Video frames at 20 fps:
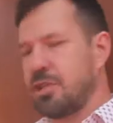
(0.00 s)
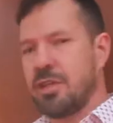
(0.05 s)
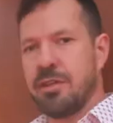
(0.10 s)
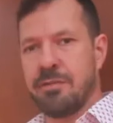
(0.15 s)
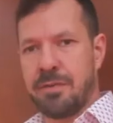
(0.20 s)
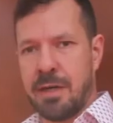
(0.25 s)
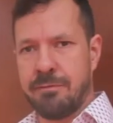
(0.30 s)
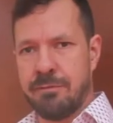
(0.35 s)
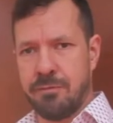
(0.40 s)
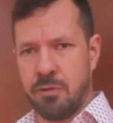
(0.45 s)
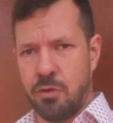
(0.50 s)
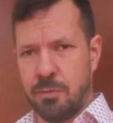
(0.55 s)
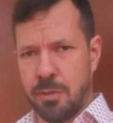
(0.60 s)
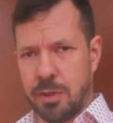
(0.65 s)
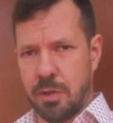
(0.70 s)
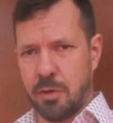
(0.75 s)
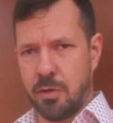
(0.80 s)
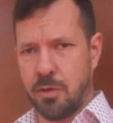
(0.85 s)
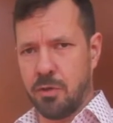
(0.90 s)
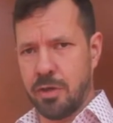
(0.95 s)
of our former
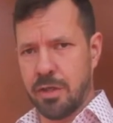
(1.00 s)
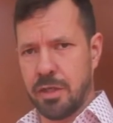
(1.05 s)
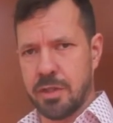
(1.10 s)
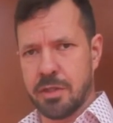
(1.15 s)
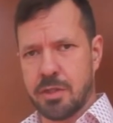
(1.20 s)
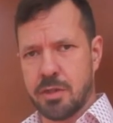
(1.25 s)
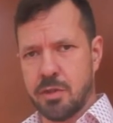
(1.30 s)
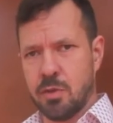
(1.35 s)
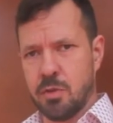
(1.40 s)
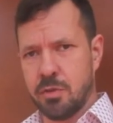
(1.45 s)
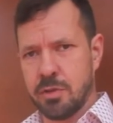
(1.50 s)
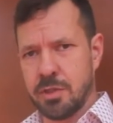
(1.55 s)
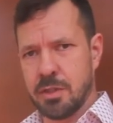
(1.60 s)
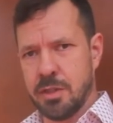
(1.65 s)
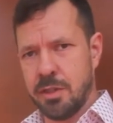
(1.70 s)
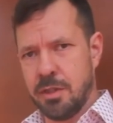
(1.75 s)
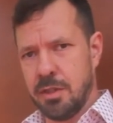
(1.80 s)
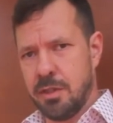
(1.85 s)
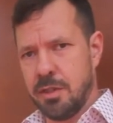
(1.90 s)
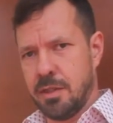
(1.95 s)
glory. It's called
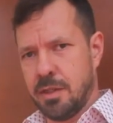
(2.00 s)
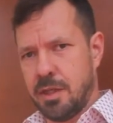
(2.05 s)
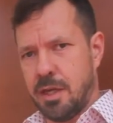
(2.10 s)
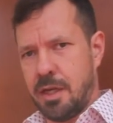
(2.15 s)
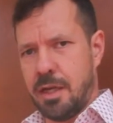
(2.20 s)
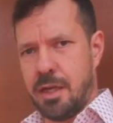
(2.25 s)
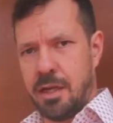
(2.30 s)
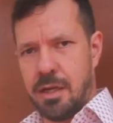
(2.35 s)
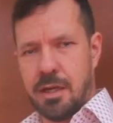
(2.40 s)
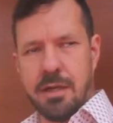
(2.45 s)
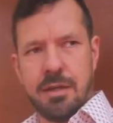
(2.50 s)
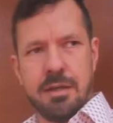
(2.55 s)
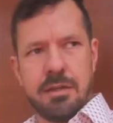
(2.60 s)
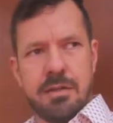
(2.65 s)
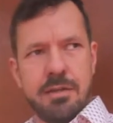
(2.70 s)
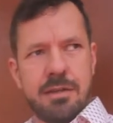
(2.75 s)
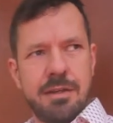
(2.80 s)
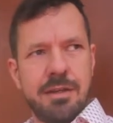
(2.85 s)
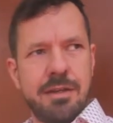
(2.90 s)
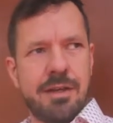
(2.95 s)

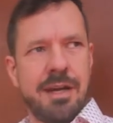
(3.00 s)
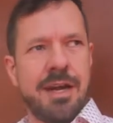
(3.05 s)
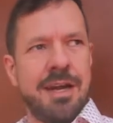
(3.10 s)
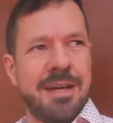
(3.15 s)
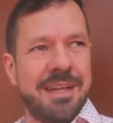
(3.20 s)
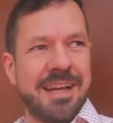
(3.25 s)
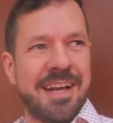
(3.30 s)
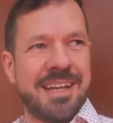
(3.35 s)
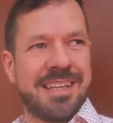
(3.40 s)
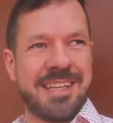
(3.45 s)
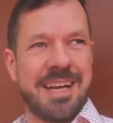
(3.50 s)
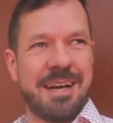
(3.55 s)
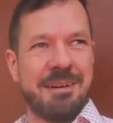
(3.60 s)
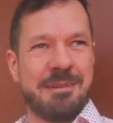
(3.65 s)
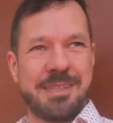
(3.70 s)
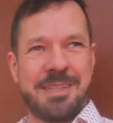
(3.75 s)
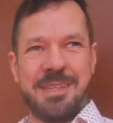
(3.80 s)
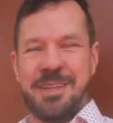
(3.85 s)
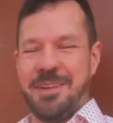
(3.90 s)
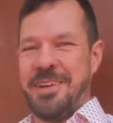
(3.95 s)
it's
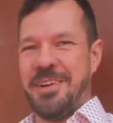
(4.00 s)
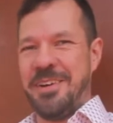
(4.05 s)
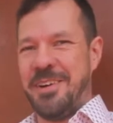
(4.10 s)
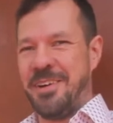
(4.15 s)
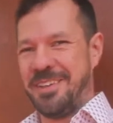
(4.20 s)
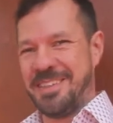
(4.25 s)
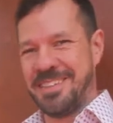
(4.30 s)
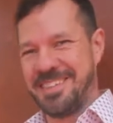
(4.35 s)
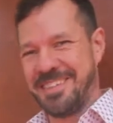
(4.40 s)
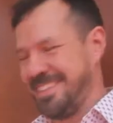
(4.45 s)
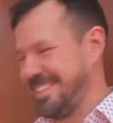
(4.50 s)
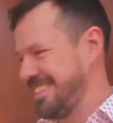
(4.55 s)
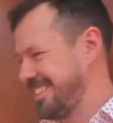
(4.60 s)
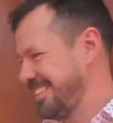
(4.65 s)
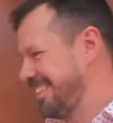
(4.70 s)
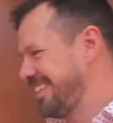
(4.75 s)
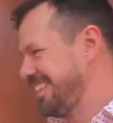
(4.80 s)
absolute nonsense.